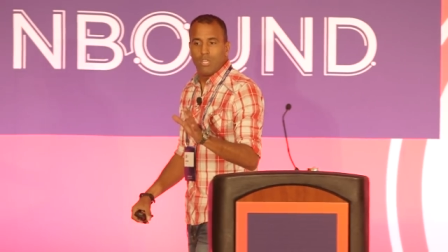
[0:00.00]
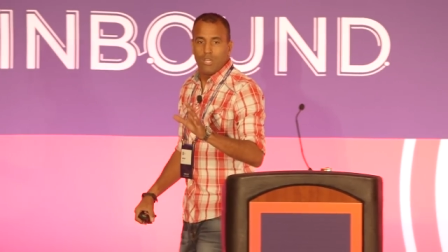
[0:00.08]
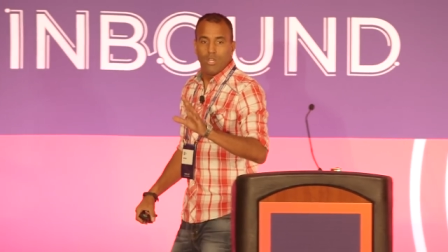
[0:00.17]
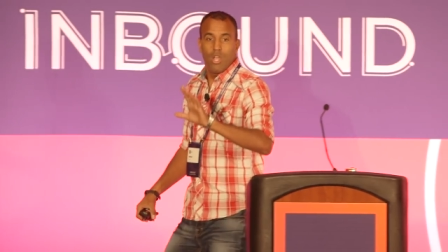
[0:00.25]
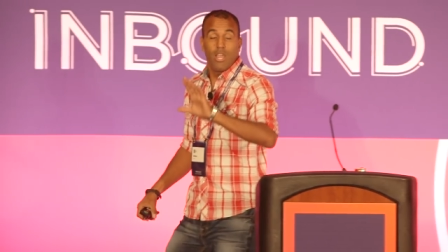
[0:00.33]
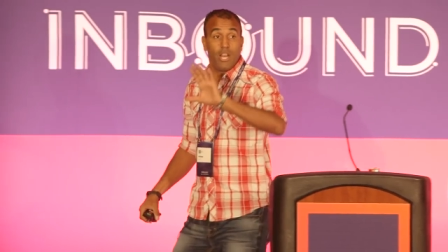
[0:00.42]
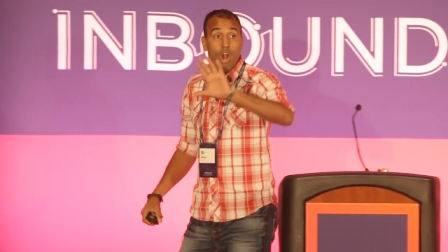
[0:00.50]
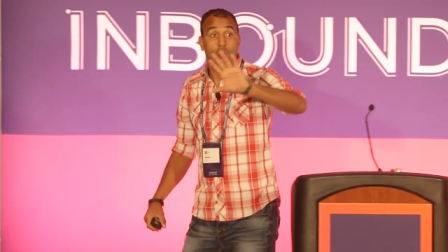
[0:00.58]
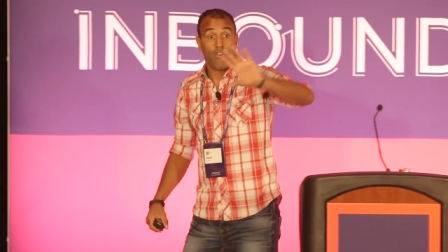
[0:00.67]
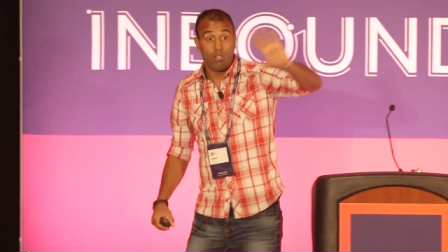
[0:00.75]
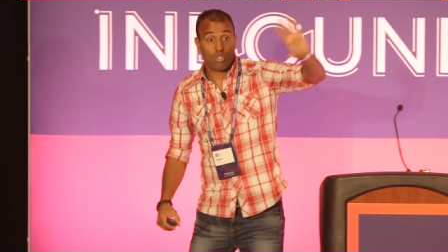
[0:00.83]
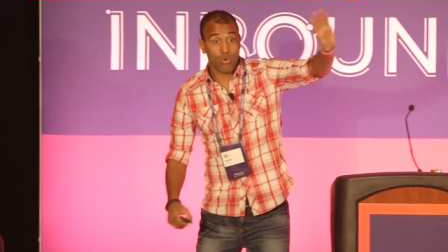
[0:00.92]
he, he had
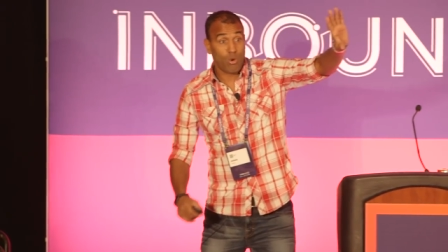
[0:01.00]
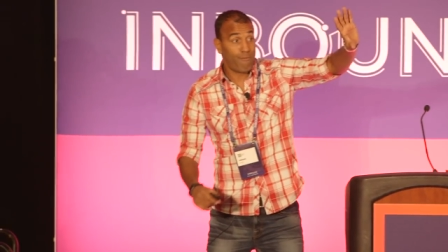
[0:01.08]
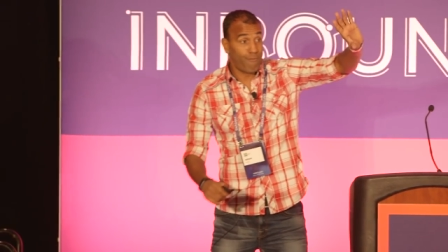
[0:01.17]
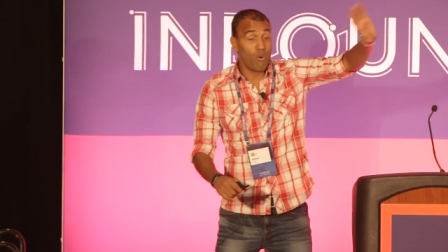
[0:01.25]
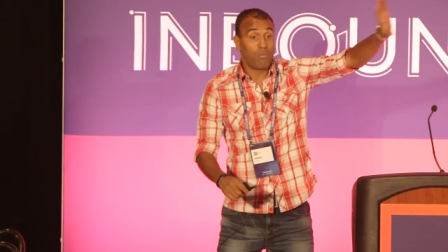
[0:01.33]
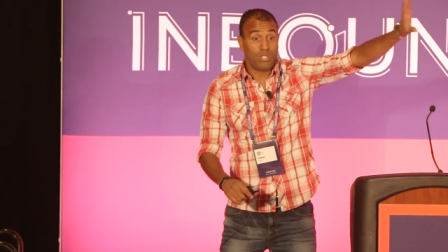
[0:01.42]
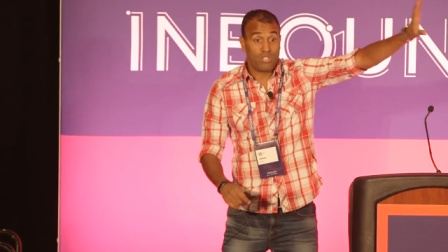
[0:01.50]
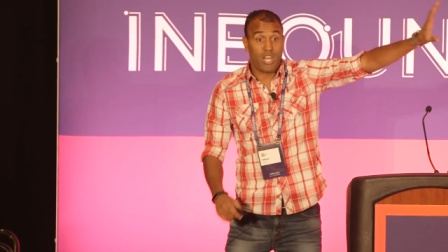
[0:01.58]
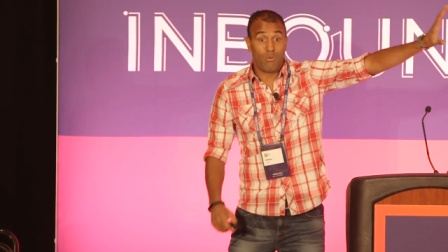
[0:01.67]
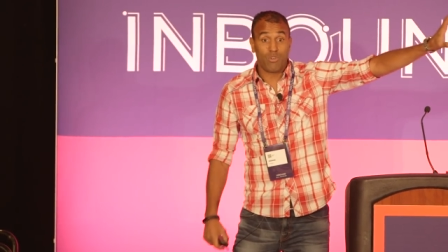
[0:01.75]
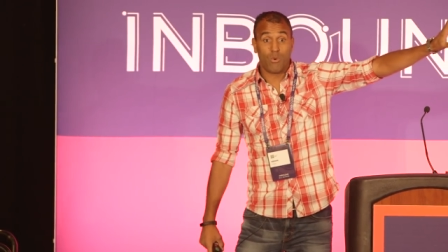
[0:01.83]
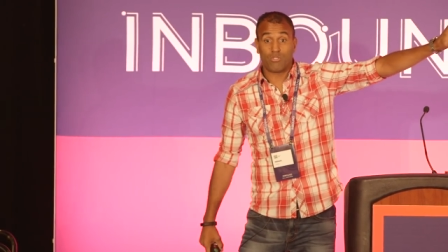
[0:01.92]
already sort of verbally said he was going